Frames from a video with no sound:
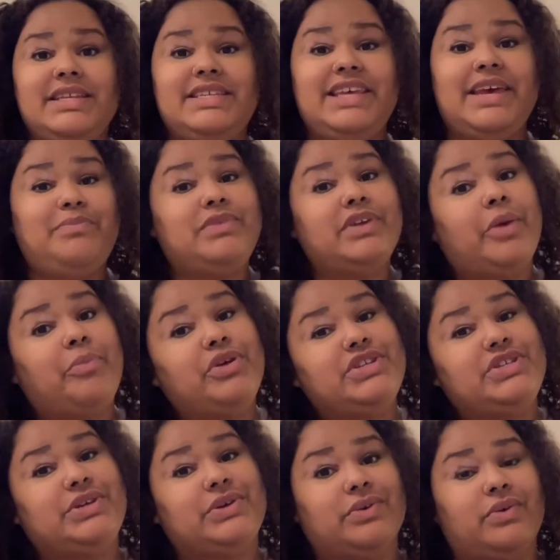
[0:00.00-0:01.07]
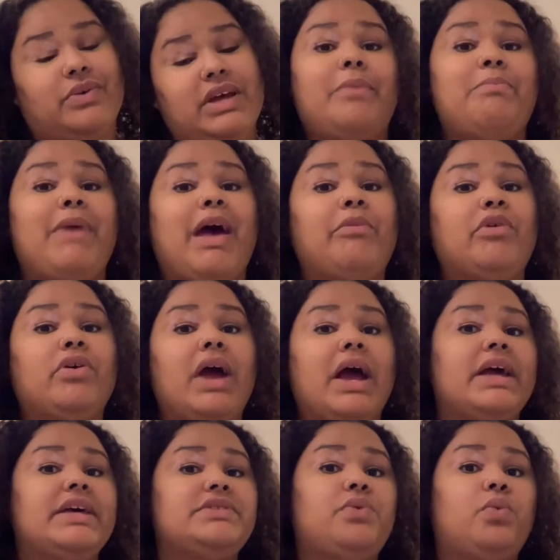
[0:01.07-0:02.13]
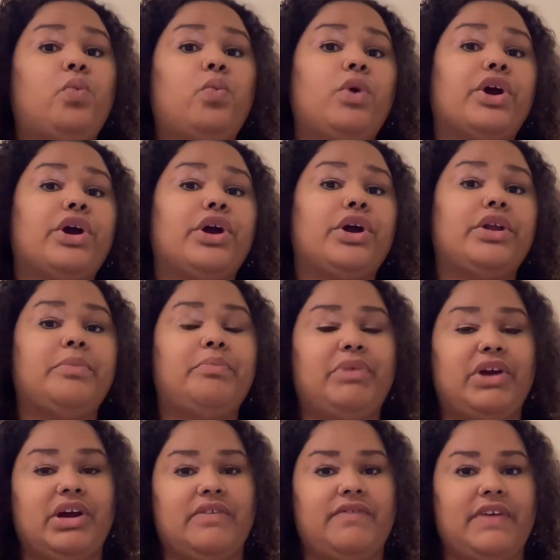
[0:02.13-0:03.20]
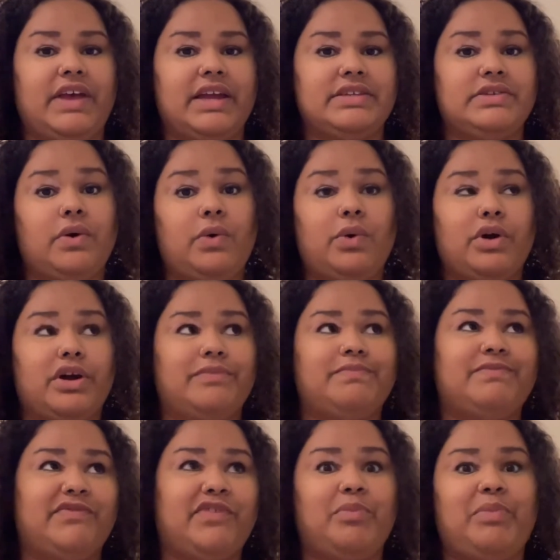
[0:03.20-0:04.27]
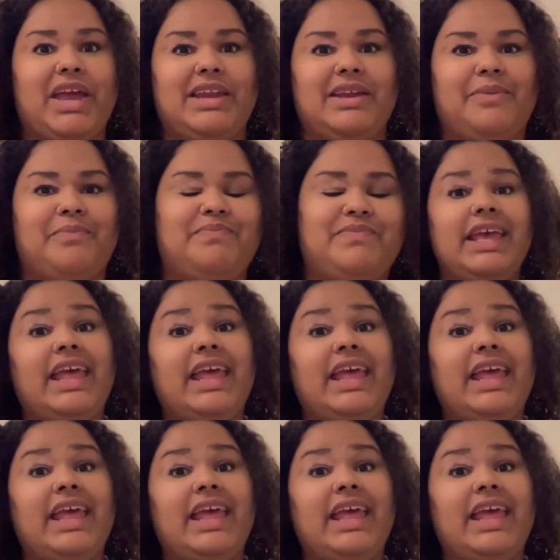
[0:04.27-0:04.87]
Tip number 2, memorize word perfect or verbatim.